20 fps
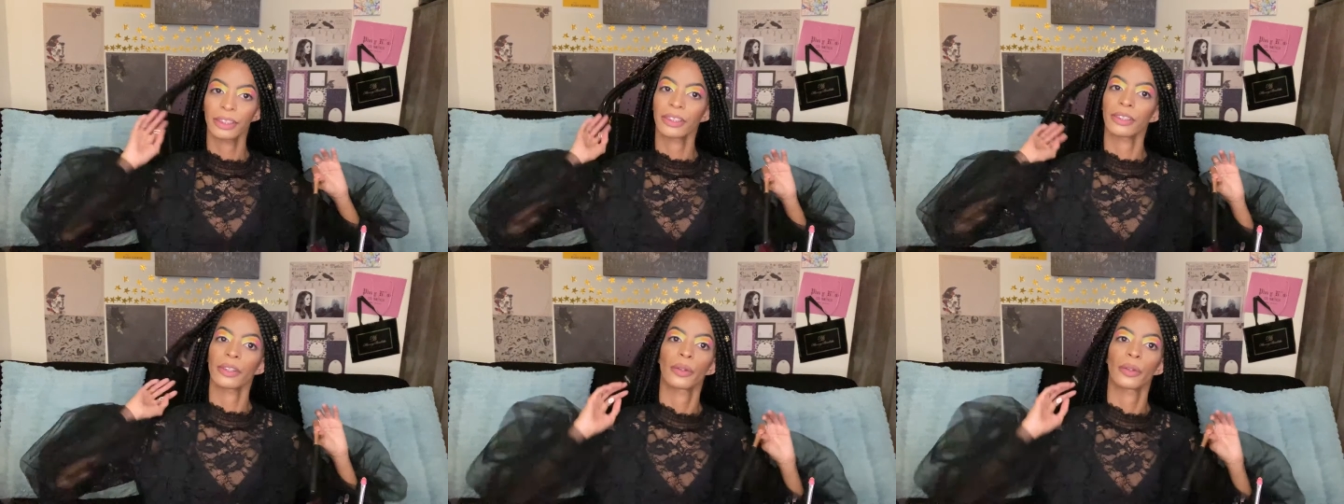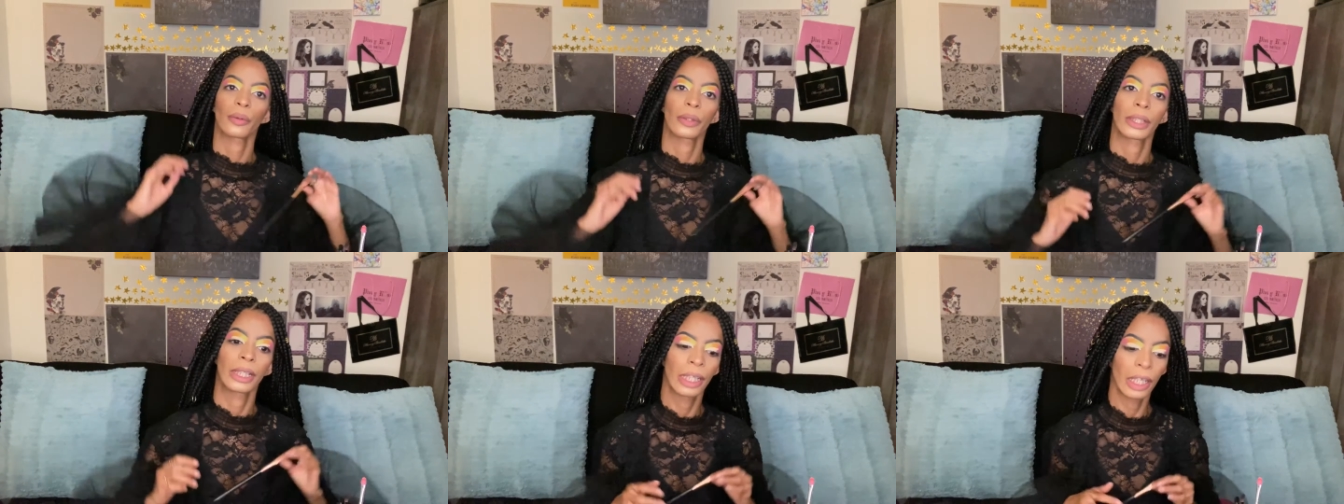
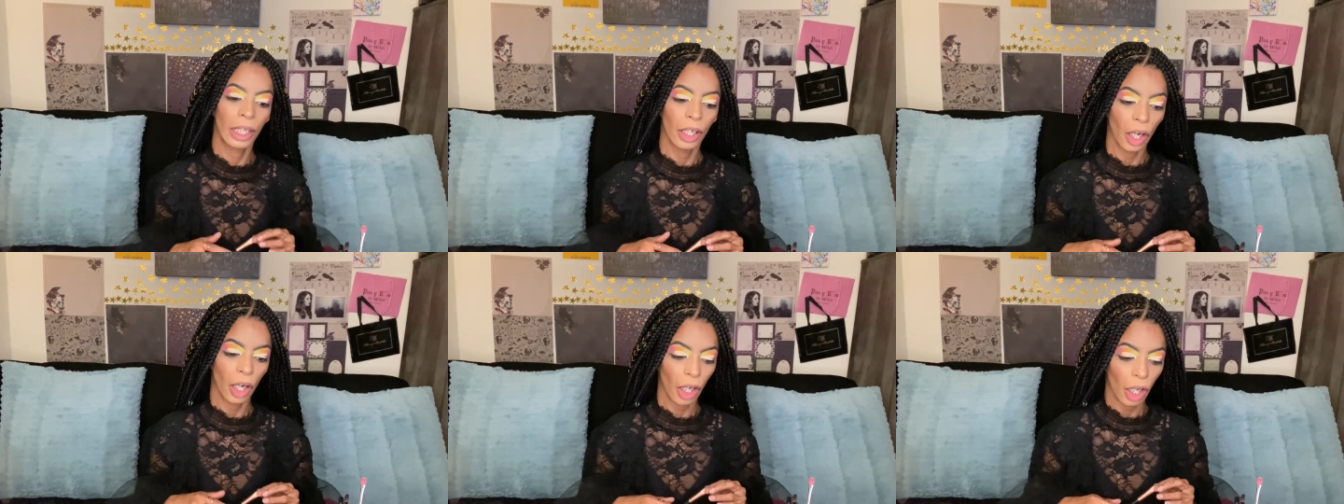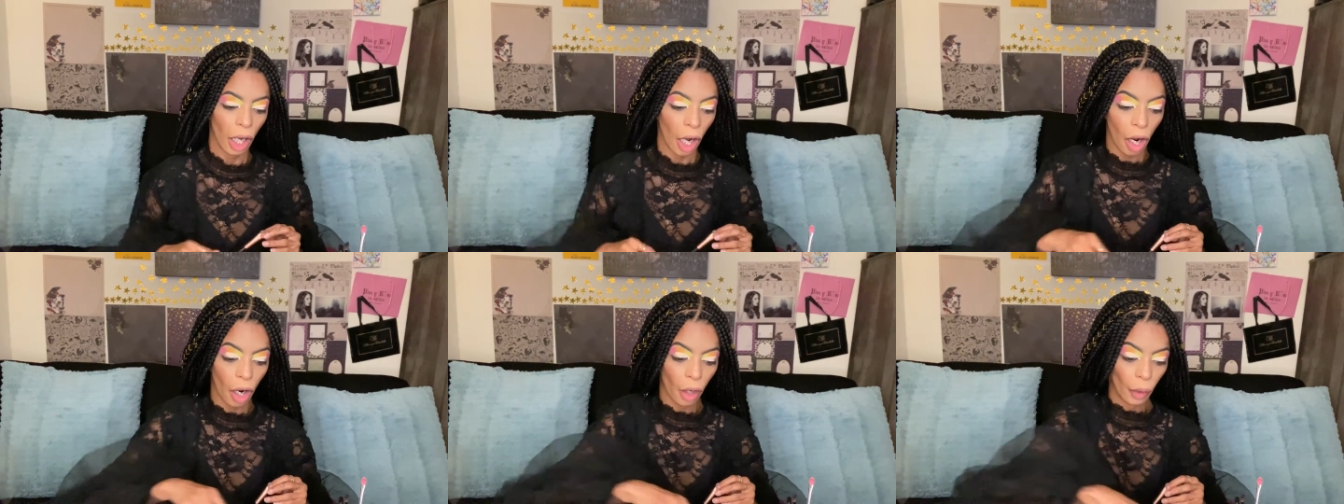So
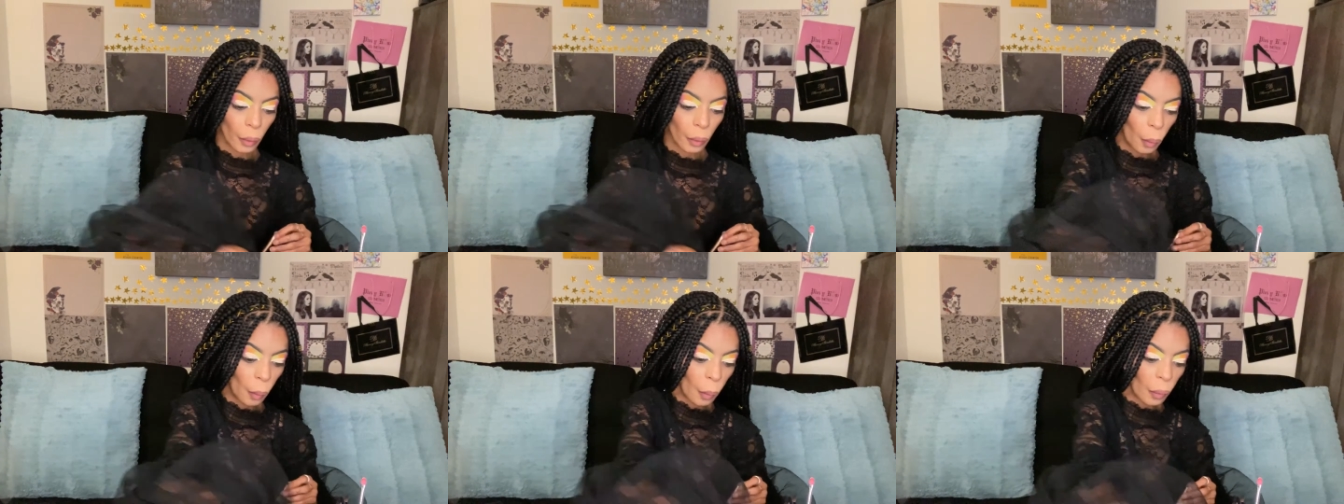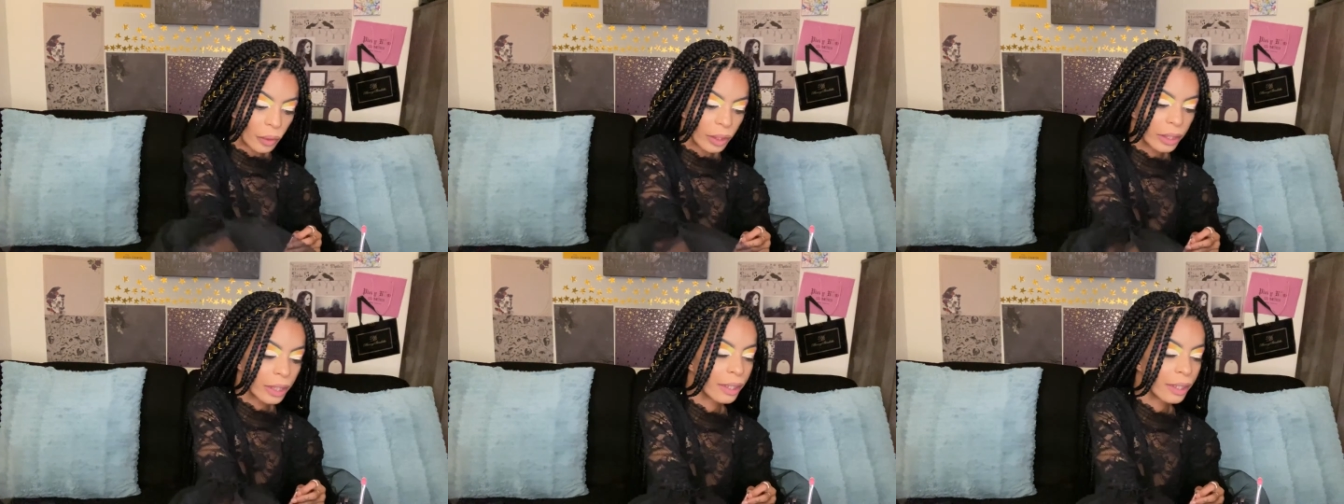
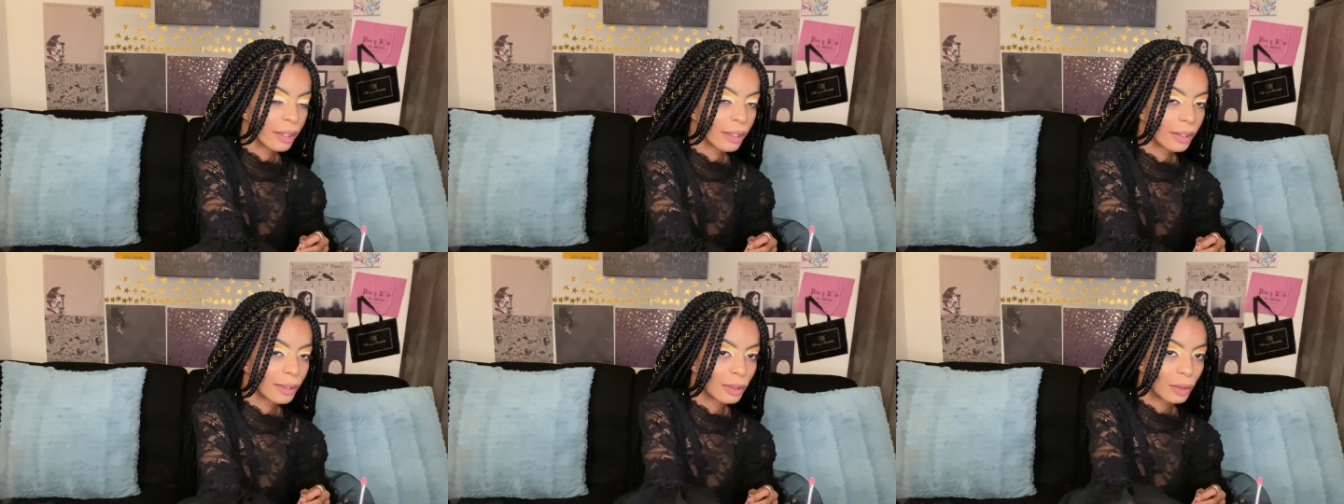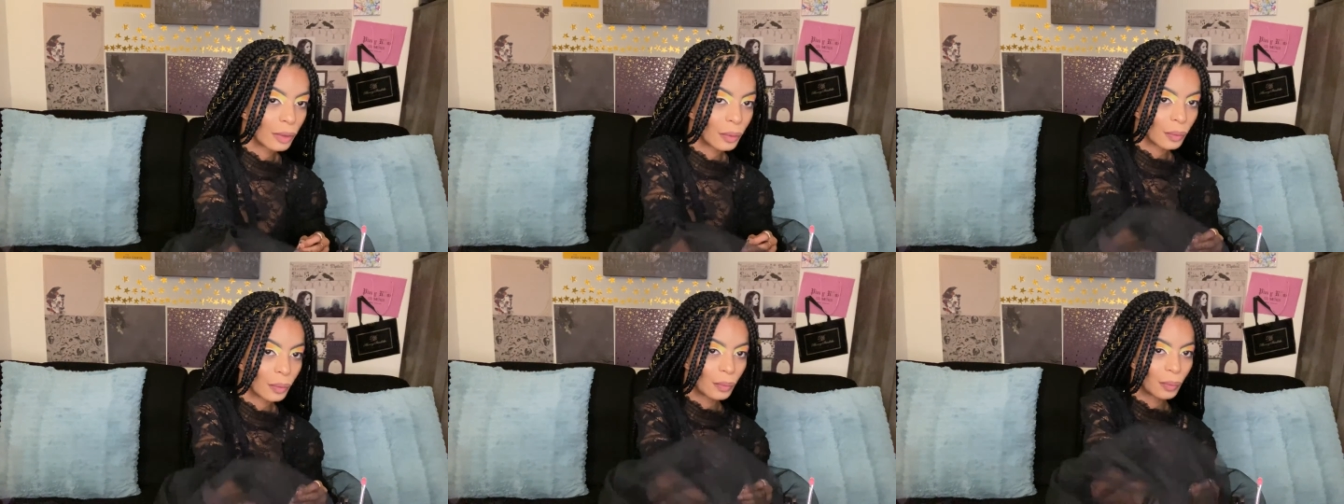according
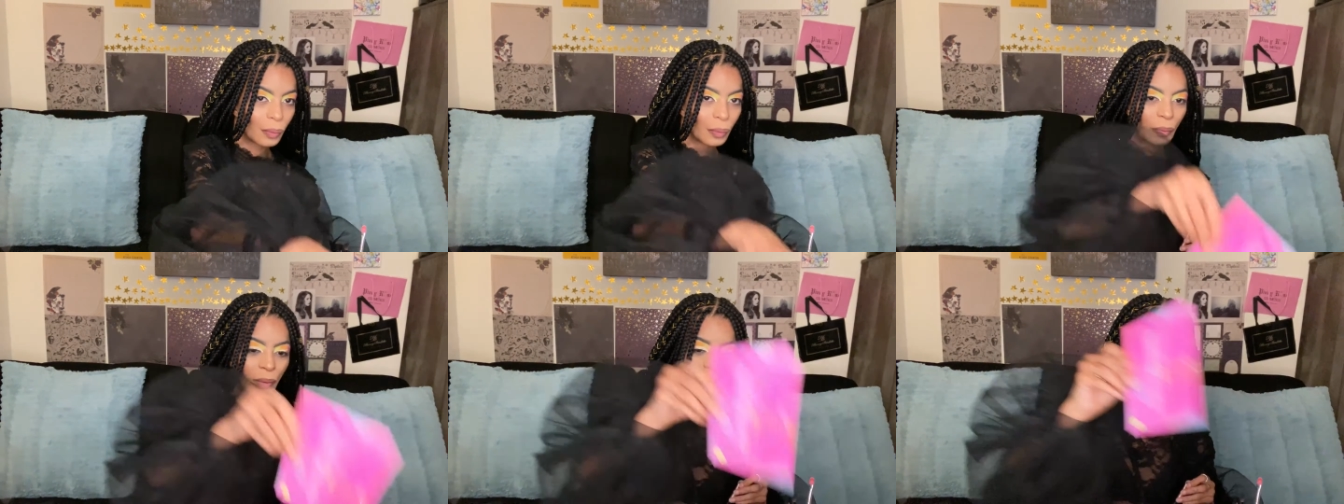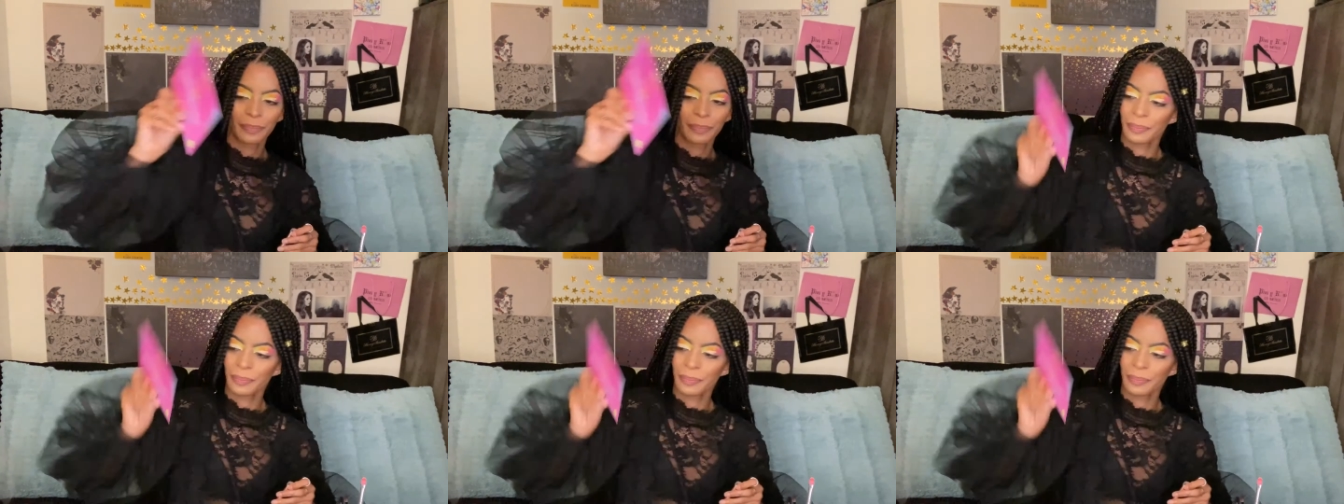to